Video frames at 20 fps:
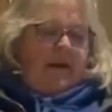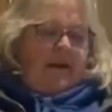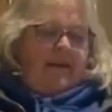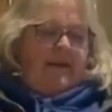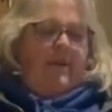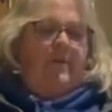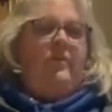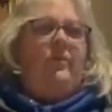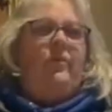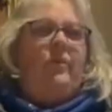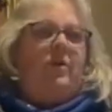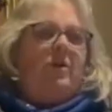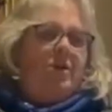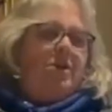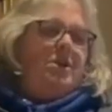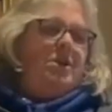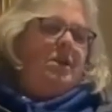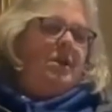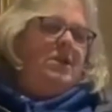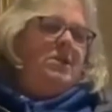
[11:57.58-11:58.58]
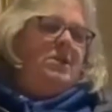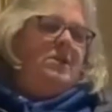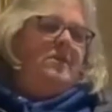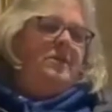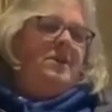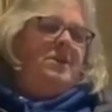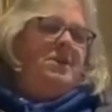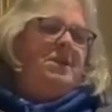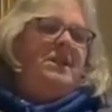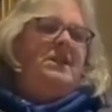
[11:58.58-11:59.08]
"Then what should I do
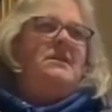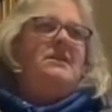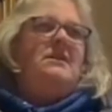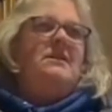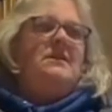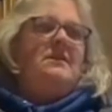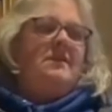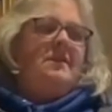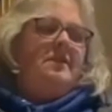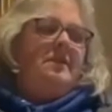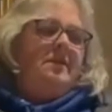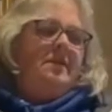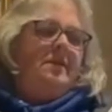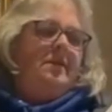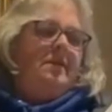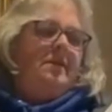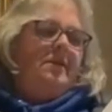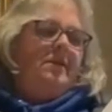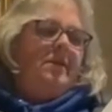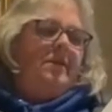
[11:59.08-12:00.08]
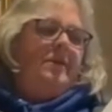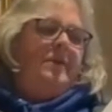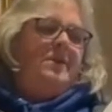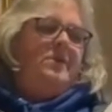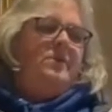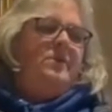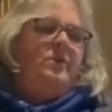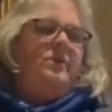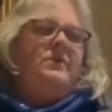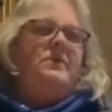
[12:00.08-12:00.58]
with Jesus, who is
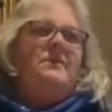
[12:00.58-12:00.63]
called